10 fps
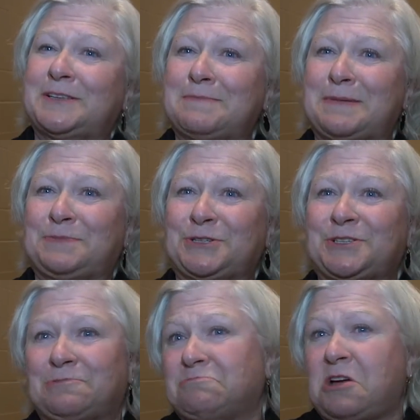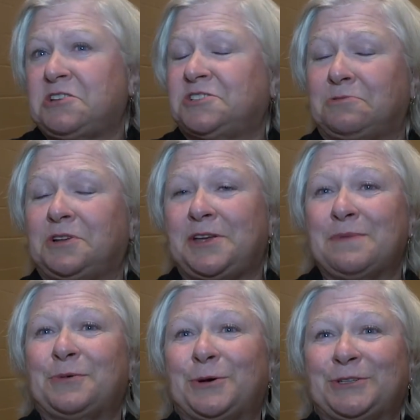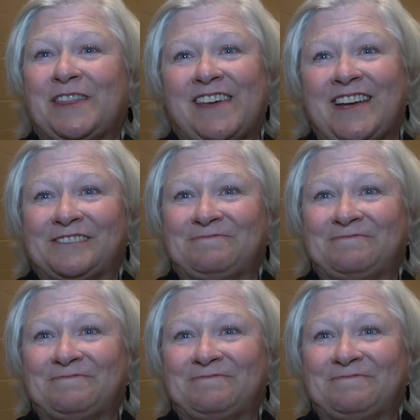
them up is is a really important thing.